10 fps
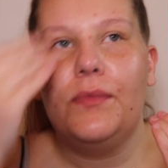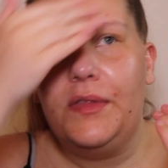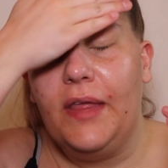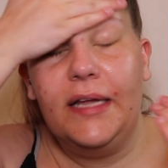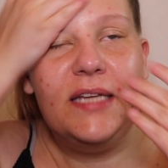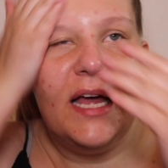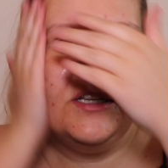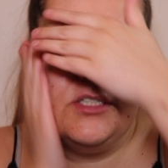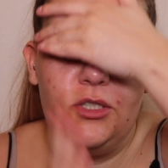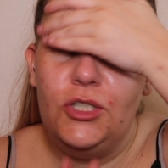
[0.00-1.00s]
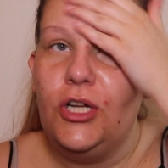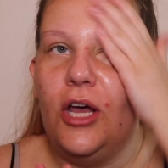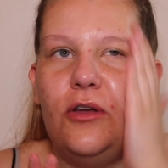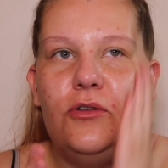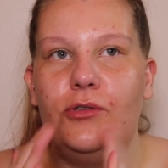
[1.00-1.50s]
they tend to,
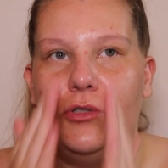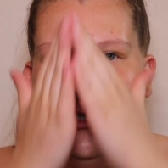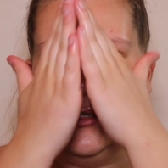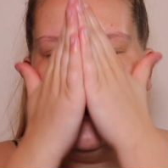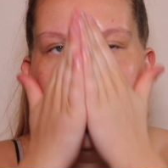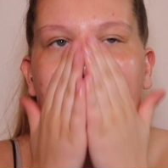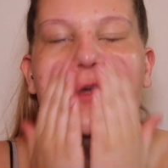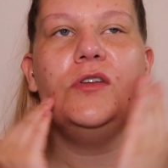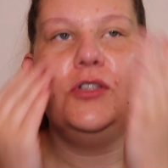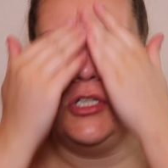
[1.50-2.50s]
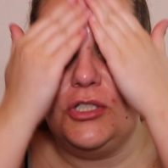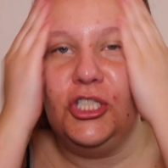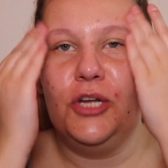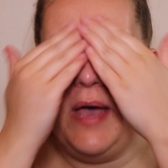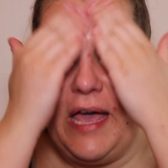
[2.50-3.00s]
you just
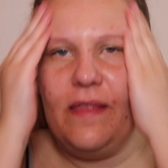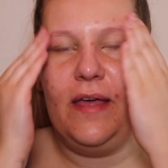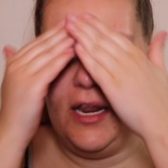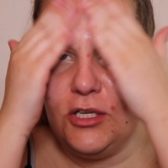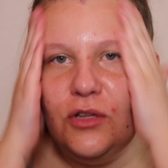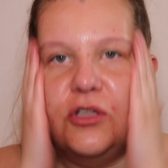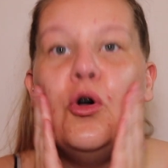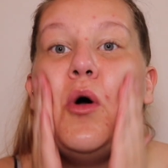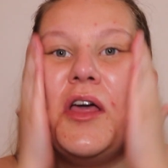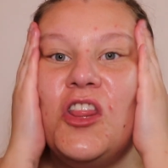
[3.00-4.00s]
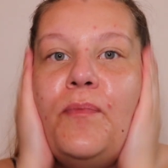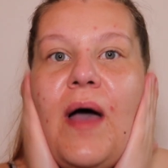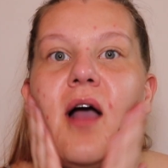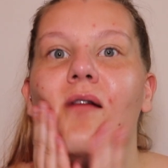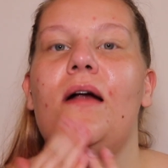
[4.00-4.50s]
do it and then they do the talking in the
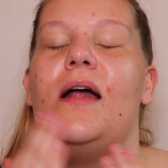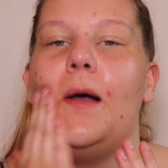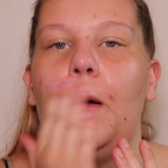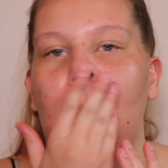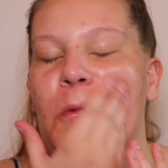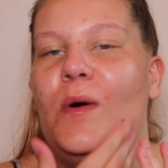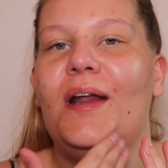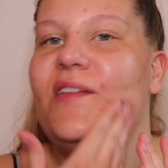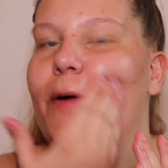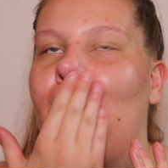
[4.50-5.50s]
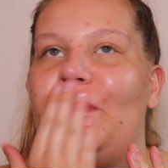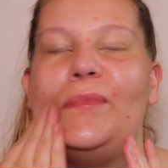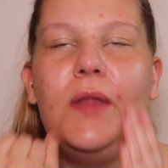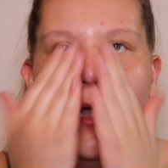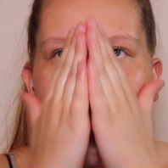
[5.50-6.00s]
background or whatever.
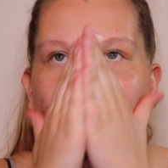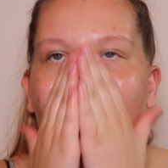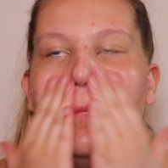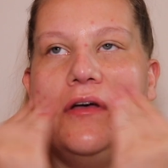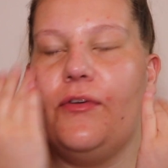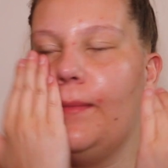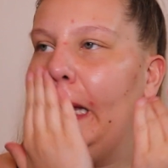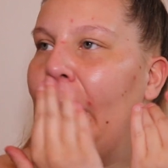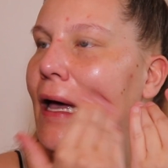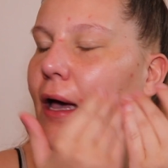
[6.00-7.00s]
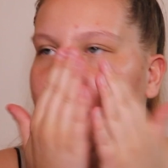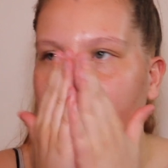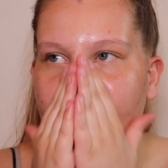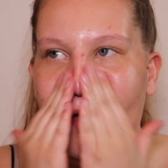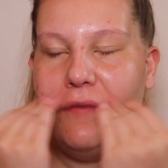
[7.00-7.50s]
But for me, I
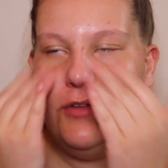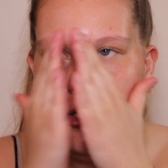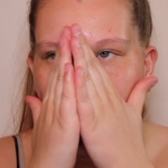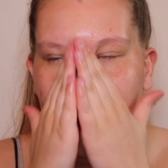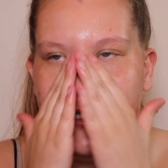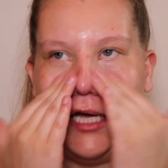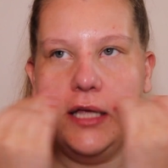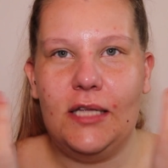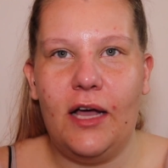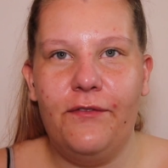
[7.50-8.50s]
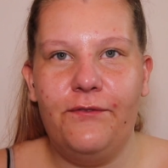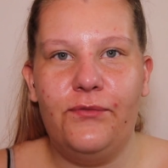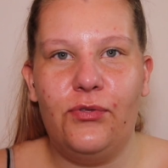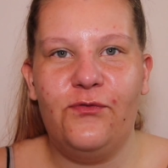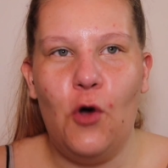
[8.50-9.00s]
kind of have YouTube as it's like a
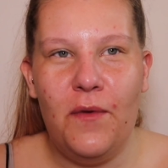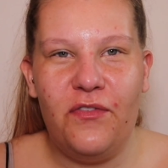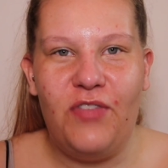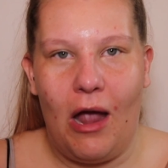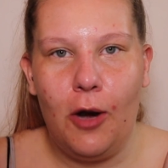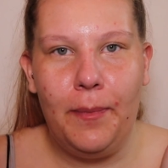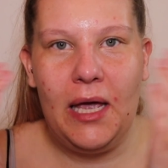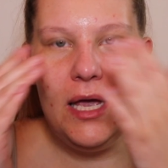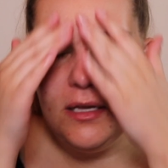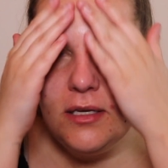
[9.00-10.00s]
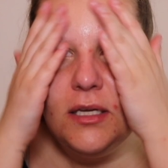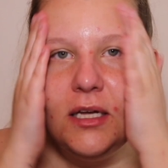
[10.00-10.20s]
form of therapy.